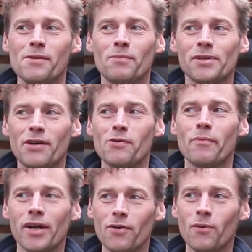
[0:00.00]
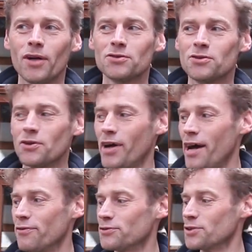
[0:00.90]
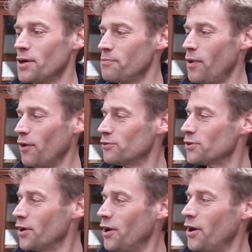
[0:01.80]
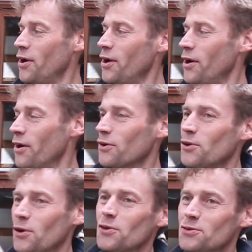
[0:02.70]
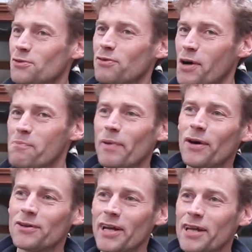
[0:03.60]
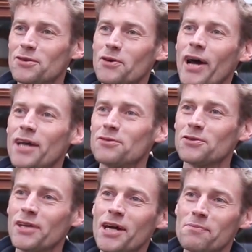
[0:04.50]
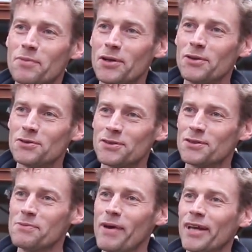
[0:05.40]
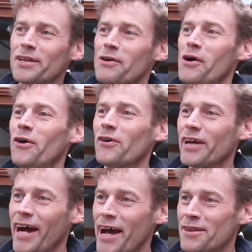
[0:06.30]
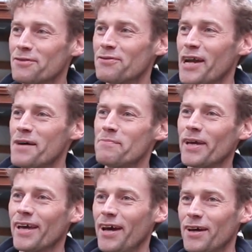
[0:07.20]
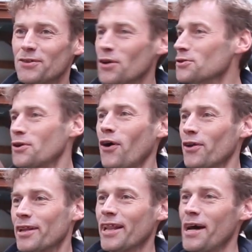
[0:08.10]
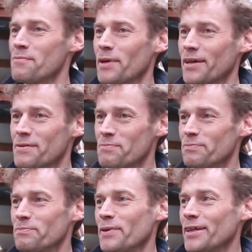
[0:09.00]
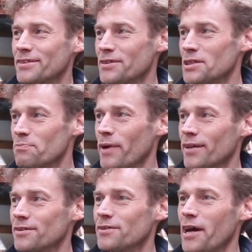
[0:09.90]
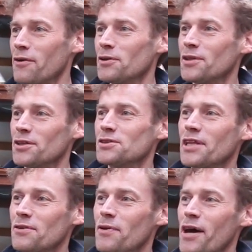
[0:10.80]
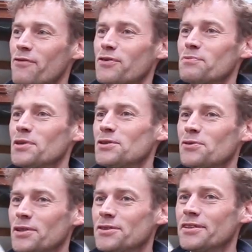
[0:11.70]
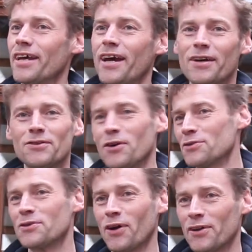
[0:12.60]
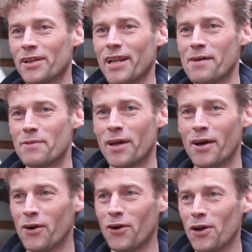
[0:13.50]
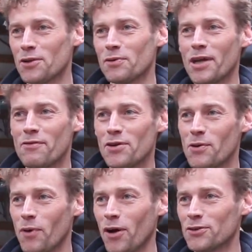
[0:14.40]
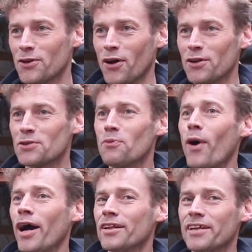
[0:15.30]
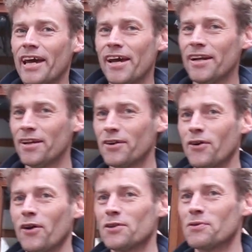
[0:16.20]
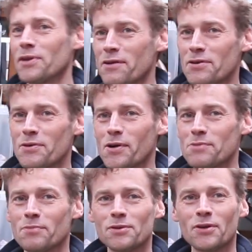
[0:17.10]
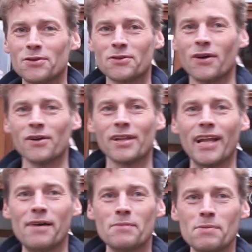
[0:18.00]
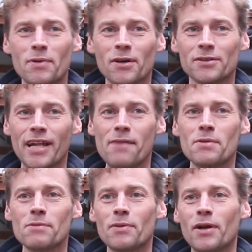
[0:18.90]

But everybody wants to have some of the goose from Poetland to add to their brews to make their own kind of lambic. Don't call it lambic. Please respect the heritage that we have from this region. Don't call it lambic. Call it whatever you want. Call it wild ale. Call it whatever you want. But don't call it lambic, because lambic